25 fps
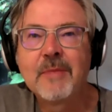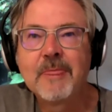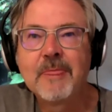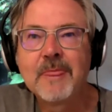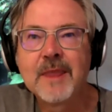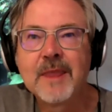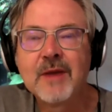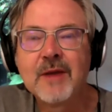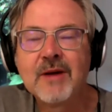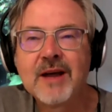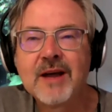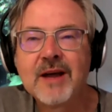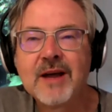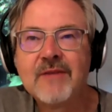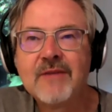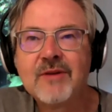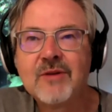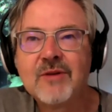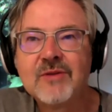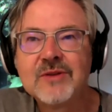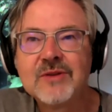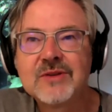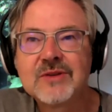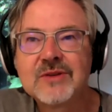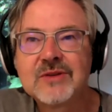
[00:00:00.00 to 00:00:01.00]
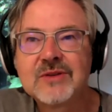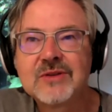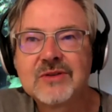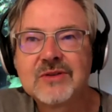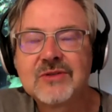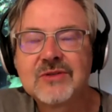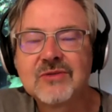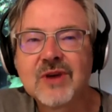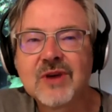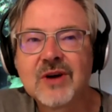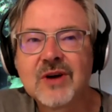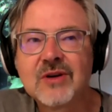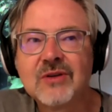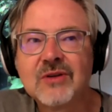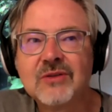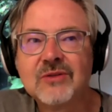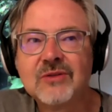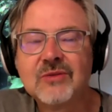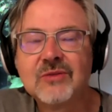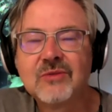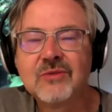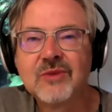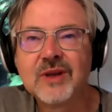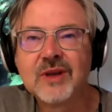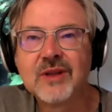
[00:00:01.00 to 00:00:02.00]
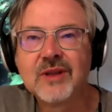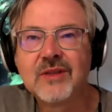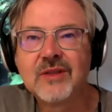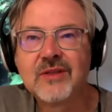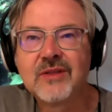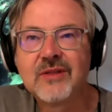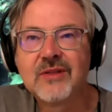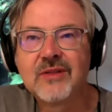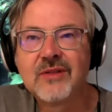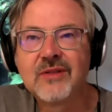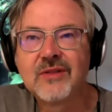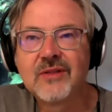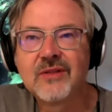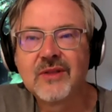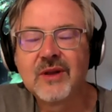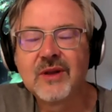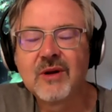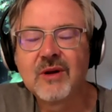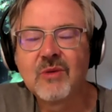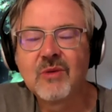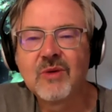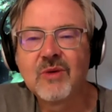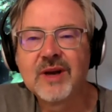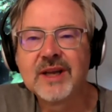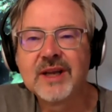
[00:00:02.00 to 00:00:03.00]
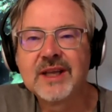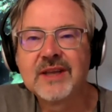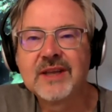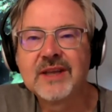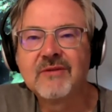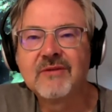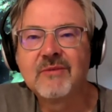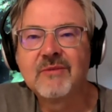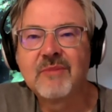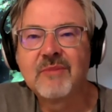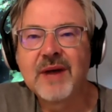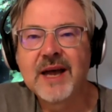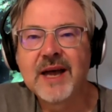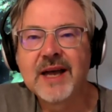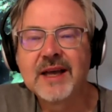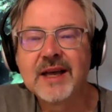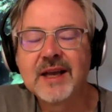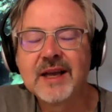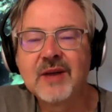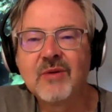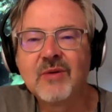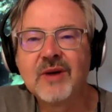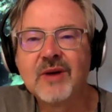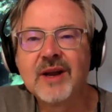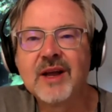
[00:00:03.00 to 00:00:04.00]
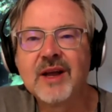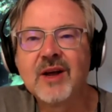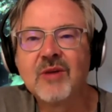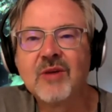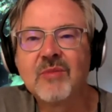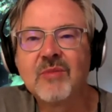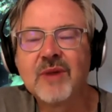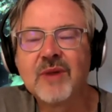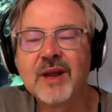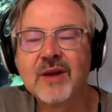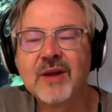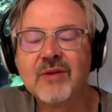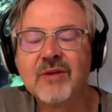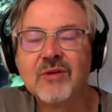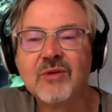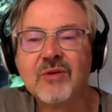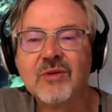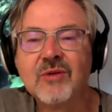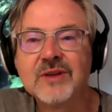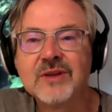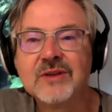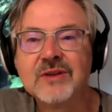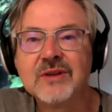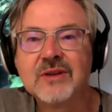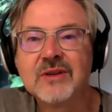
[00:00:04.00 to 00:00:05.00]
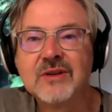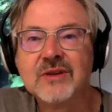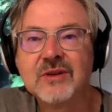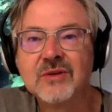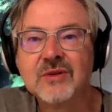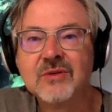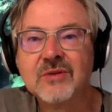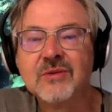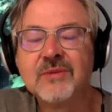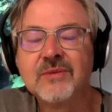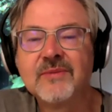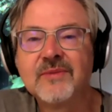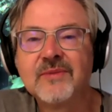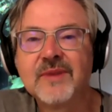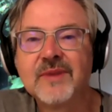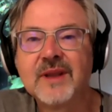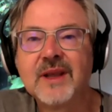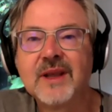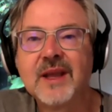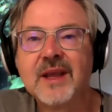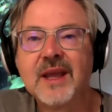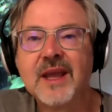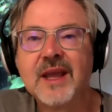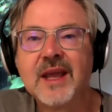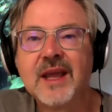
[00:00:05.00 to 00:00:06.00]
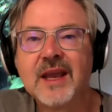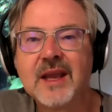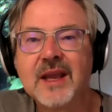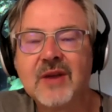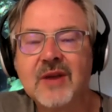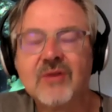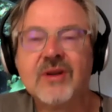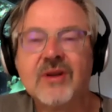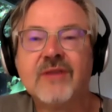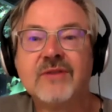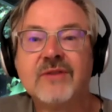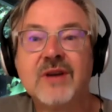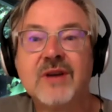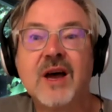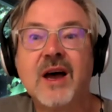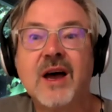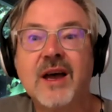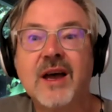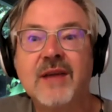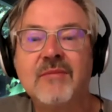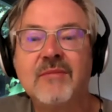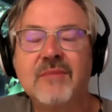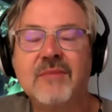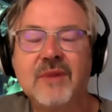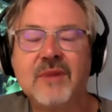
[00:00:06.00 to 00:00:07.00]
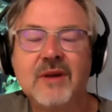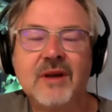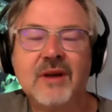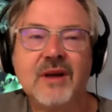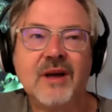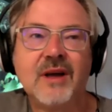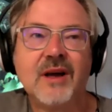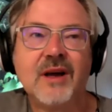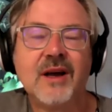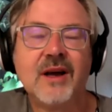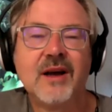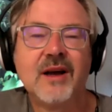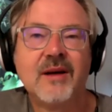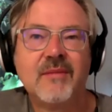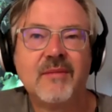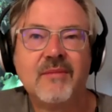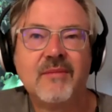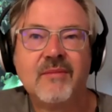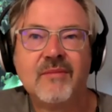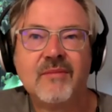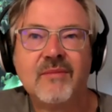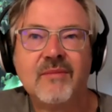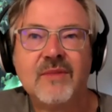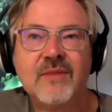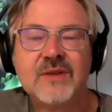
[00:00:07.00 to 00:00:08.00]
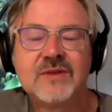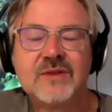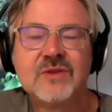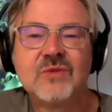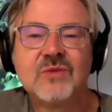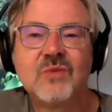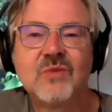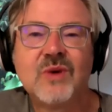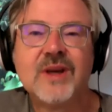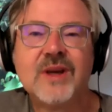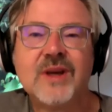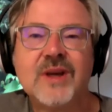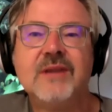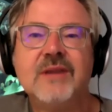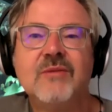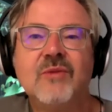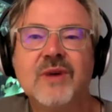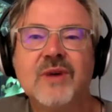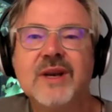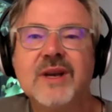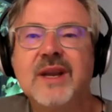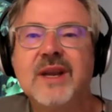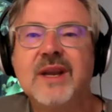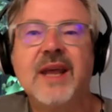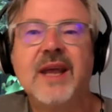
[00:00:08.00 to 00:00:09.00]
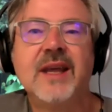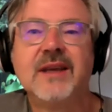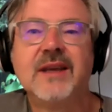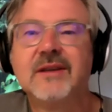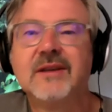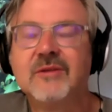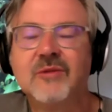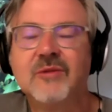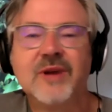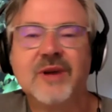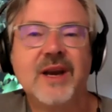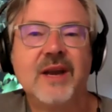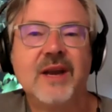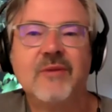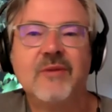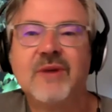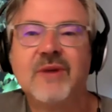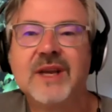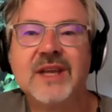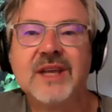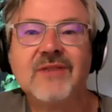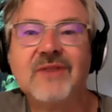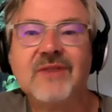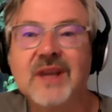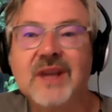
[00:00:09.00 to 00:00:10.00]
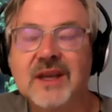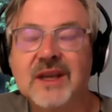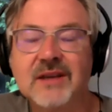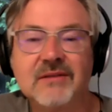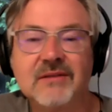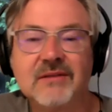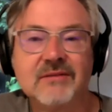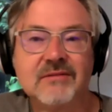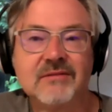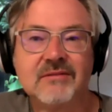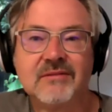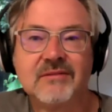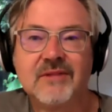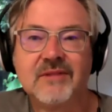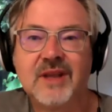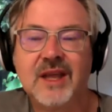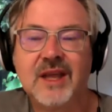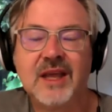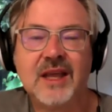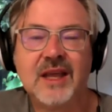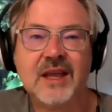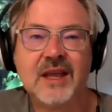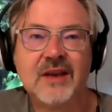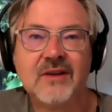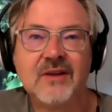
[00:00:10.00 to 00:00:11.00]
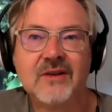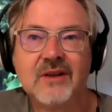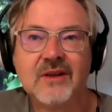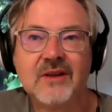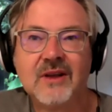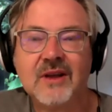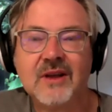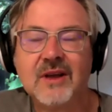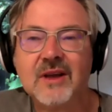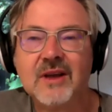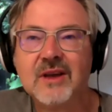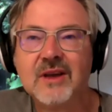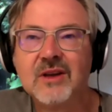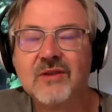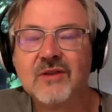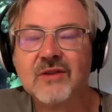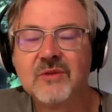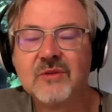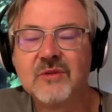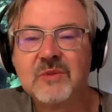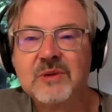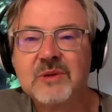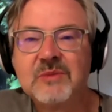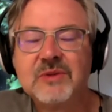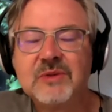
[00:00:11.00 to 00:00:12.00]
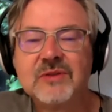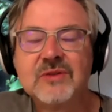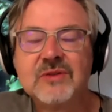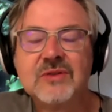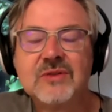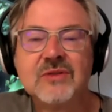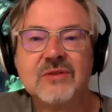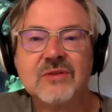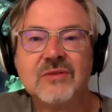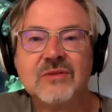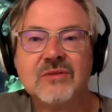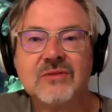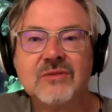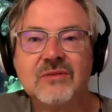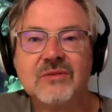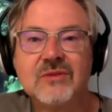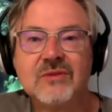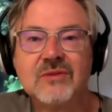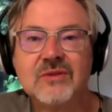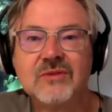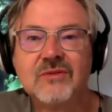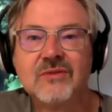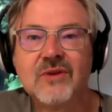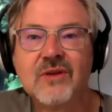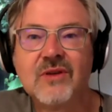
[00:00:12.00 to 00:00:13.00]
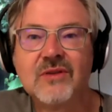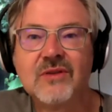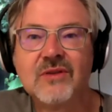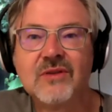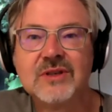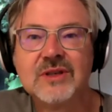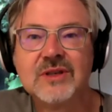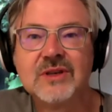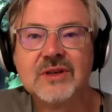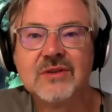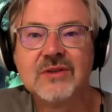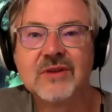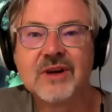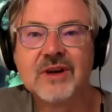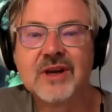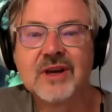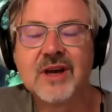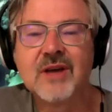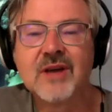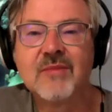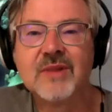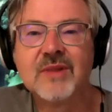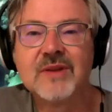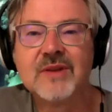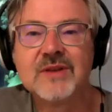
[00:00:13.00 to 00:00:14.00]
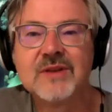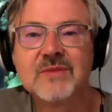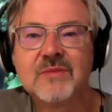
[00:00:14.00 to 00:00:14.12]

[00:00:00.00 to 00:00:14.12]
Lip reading: I've always struggled with. I want to give back and I want to help, but I don't know what to do, and I don't have time. This is one day, one evening, and for people to volunteer and come and